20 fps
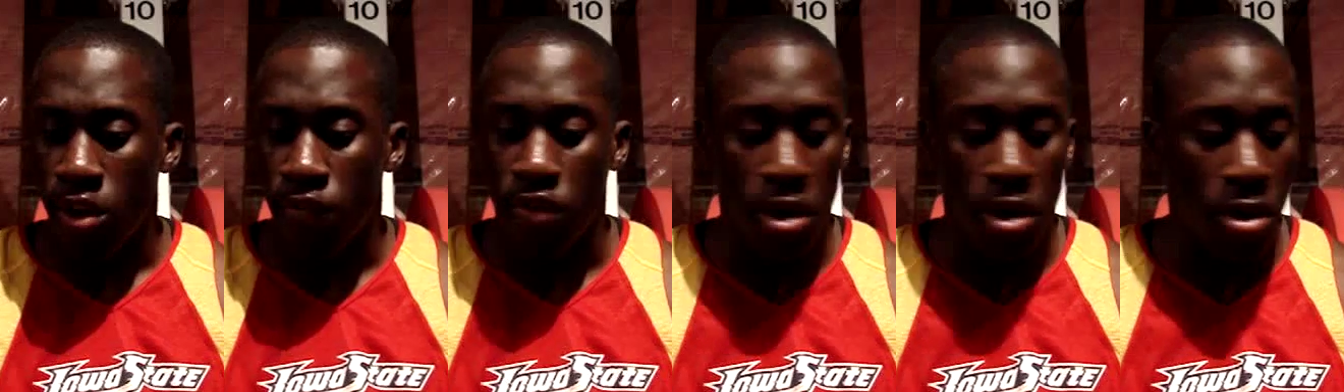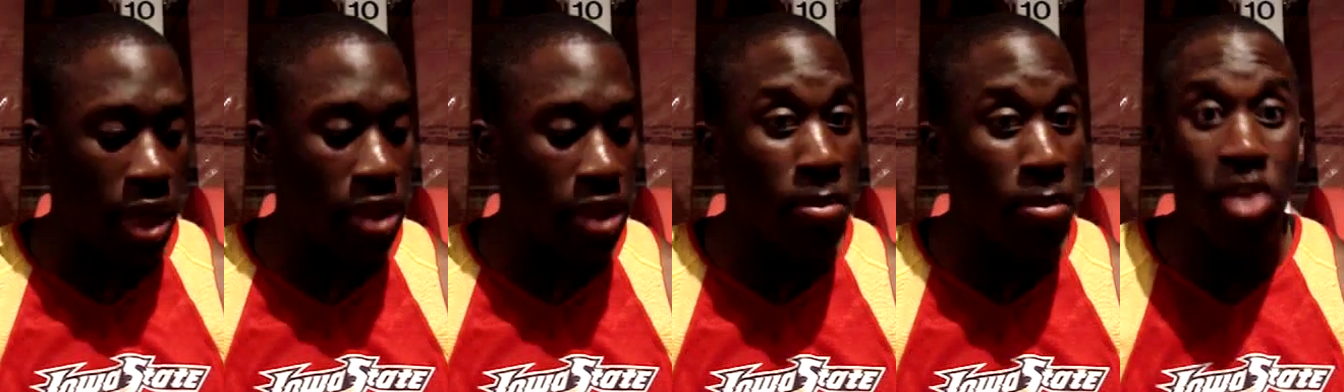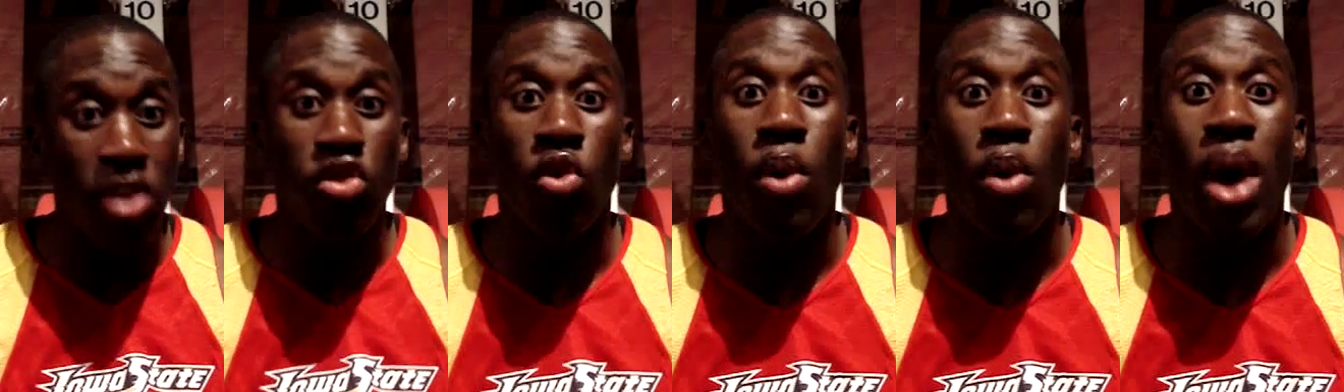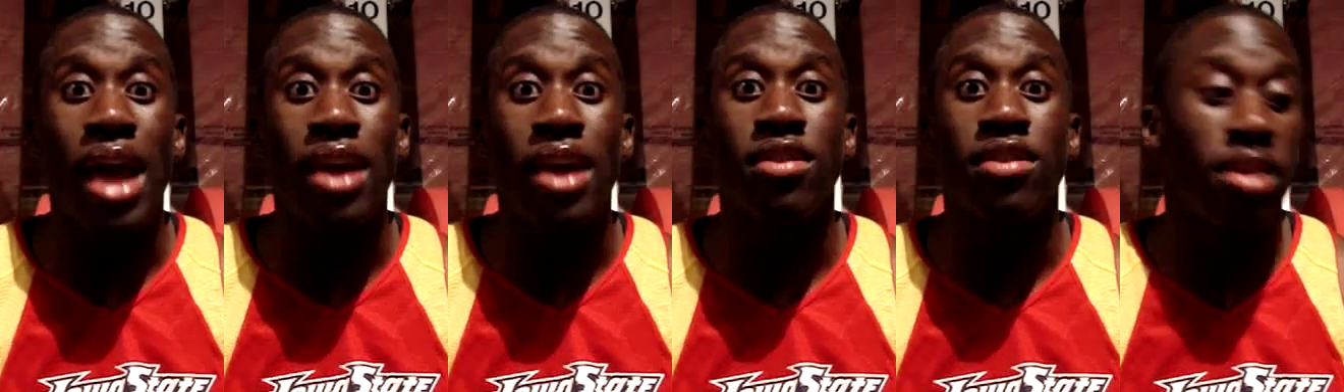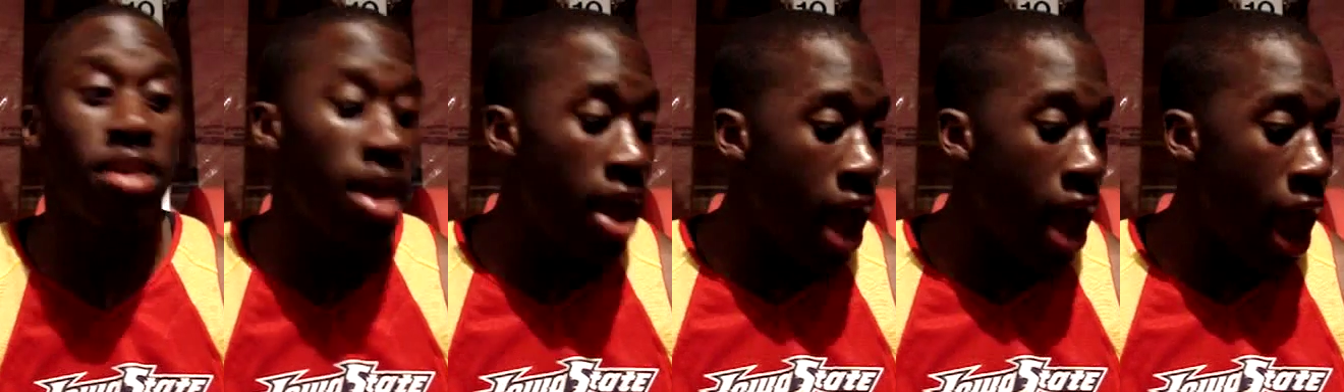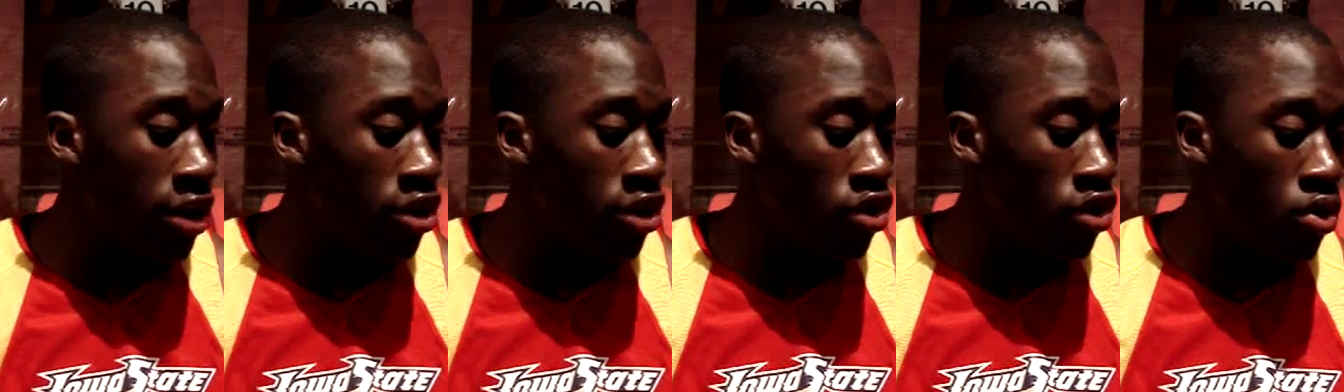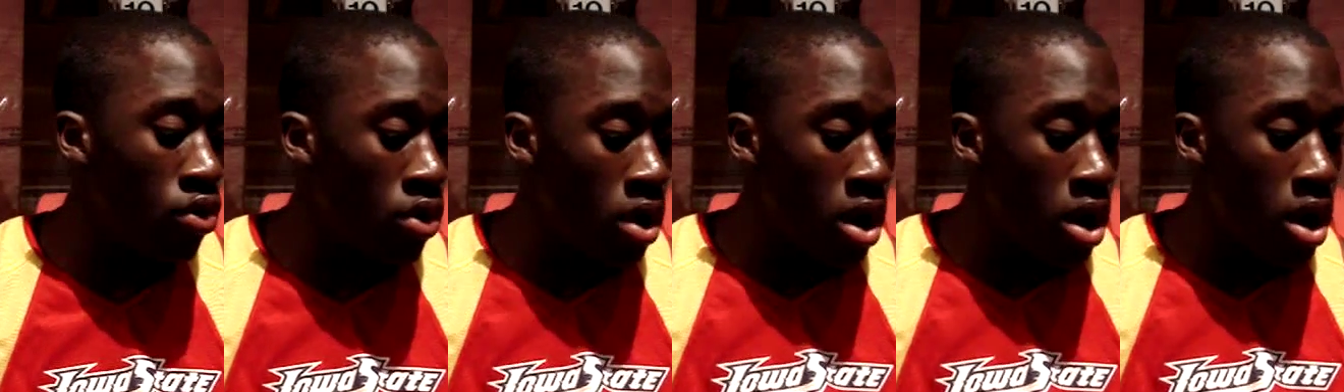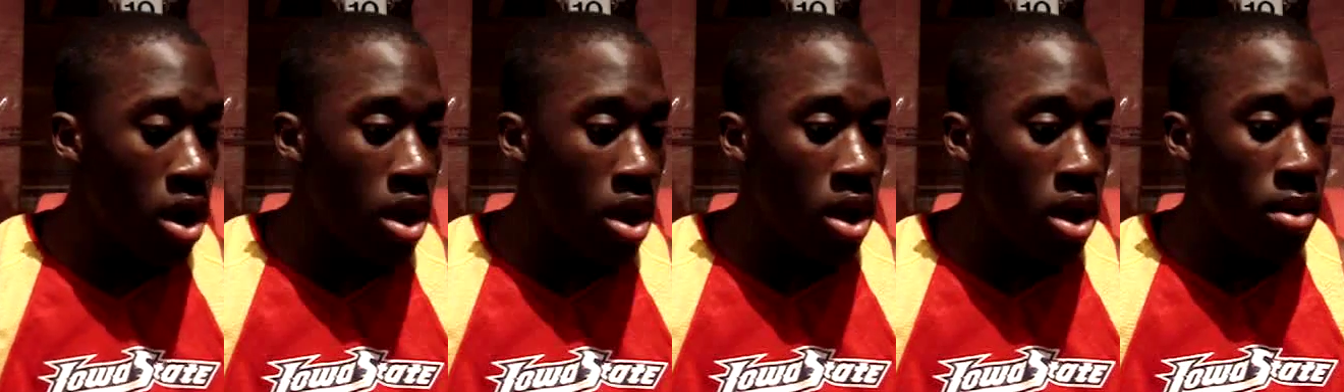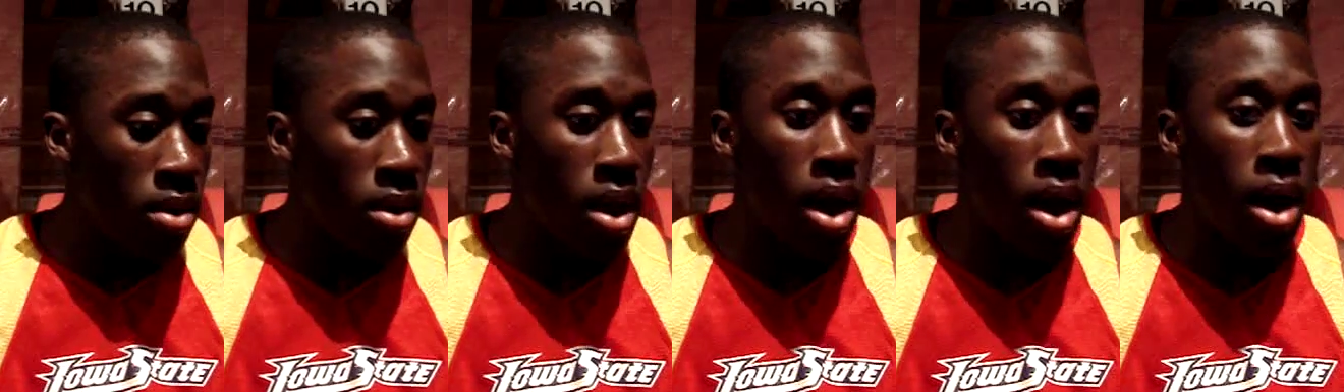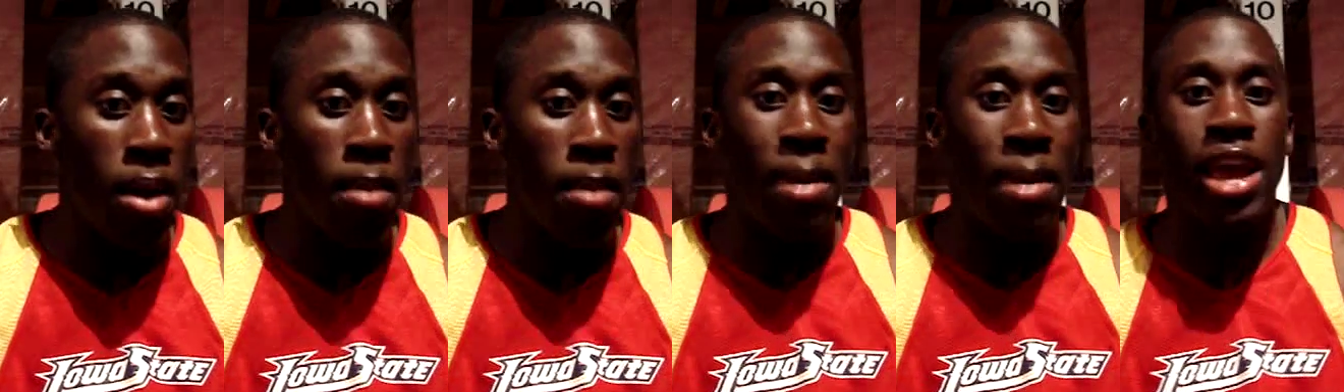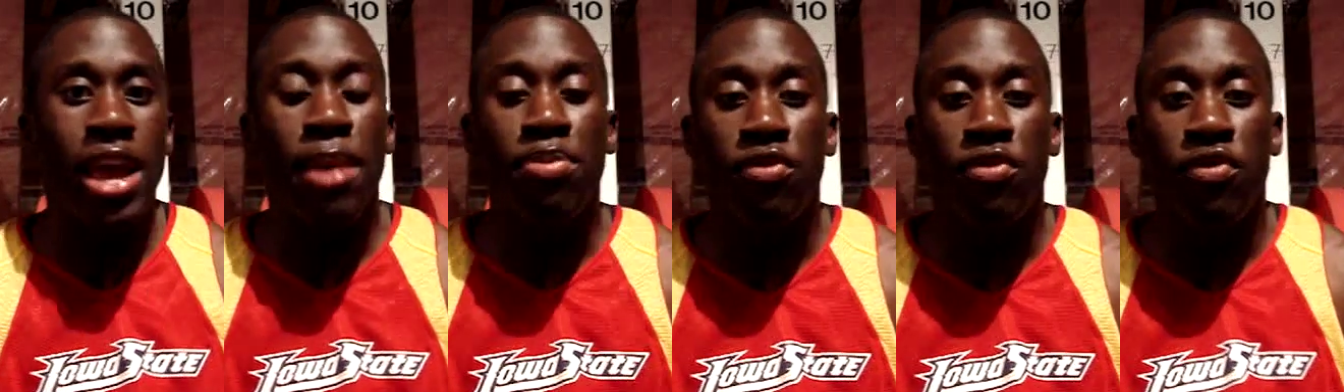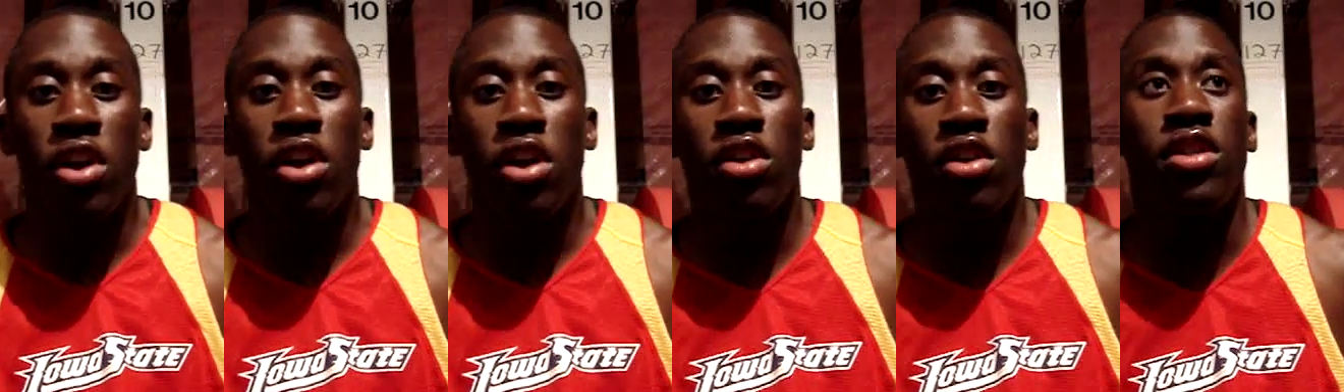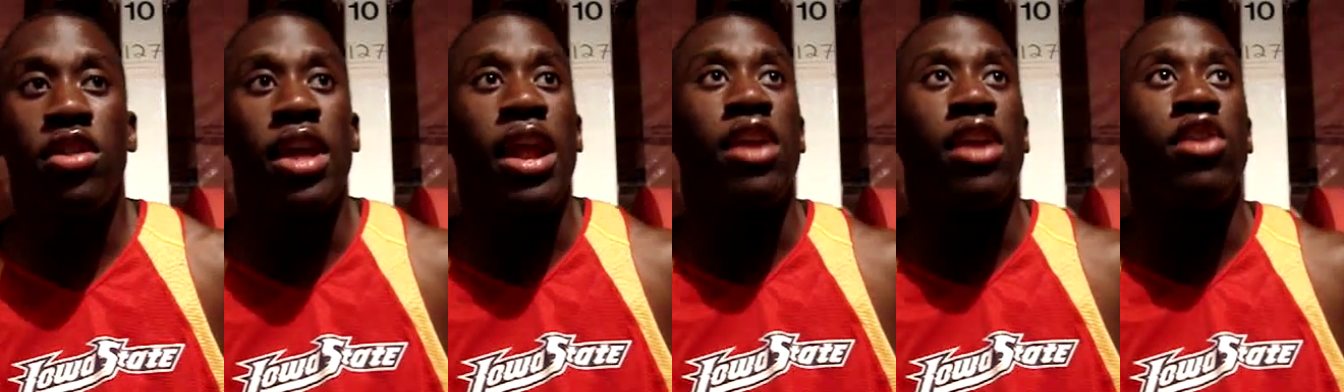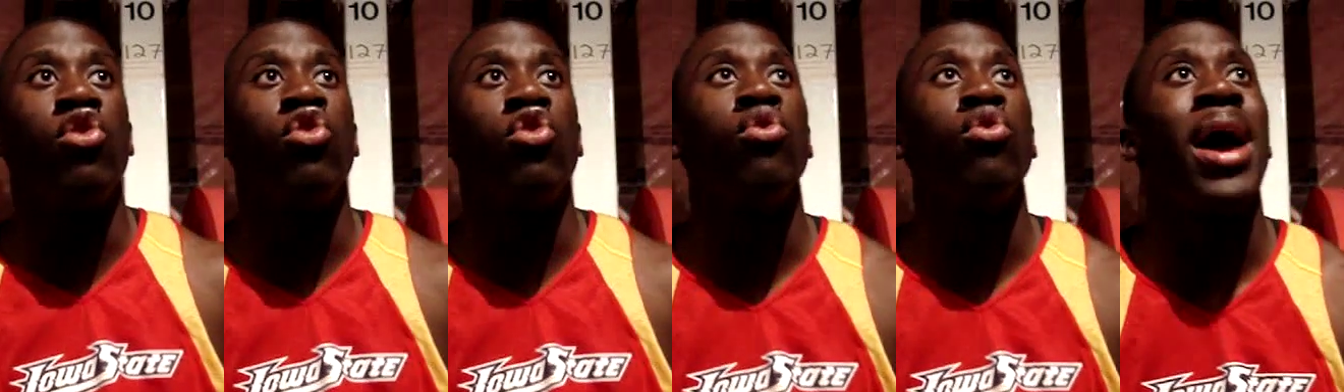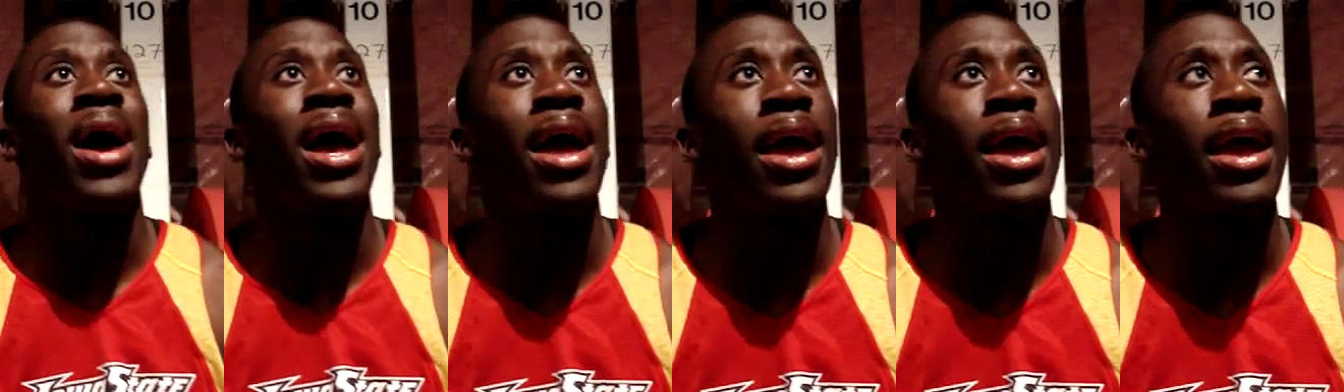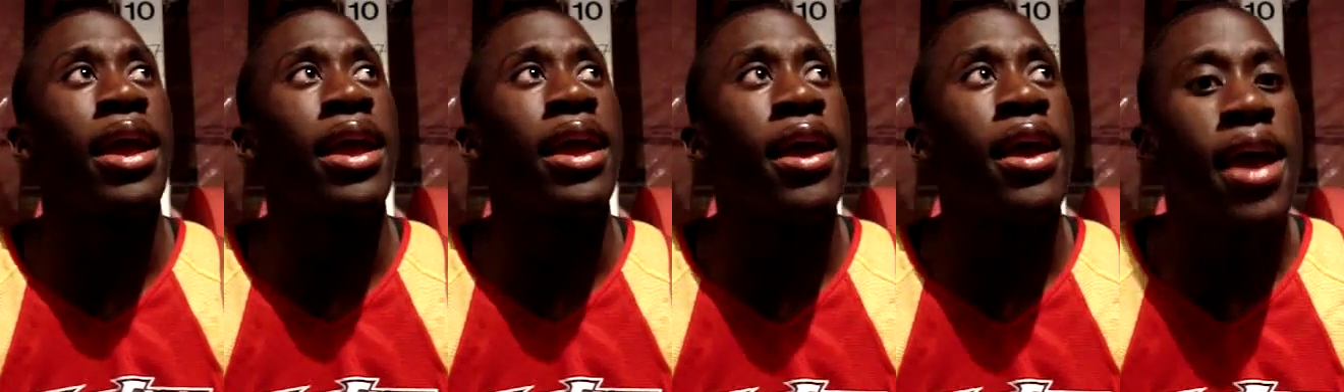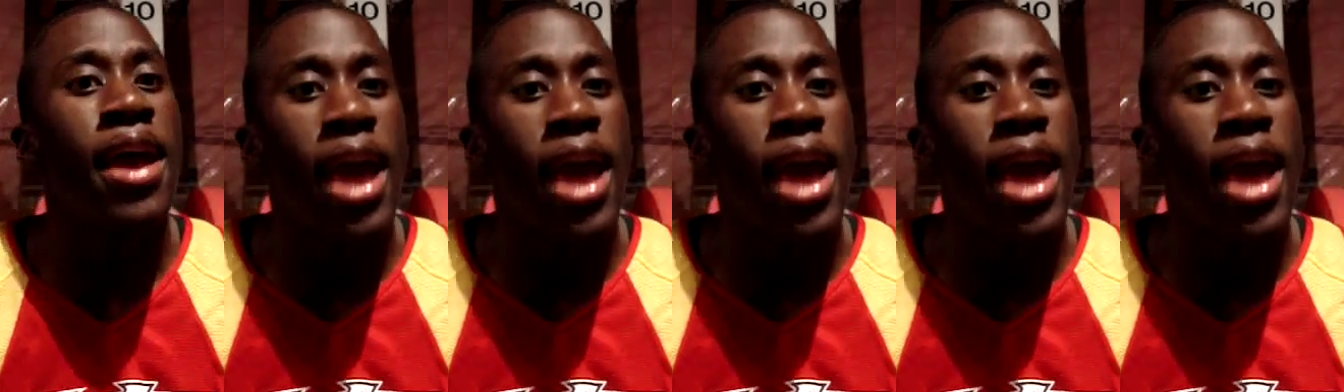For like muscle wise, I do my hips first, then I do my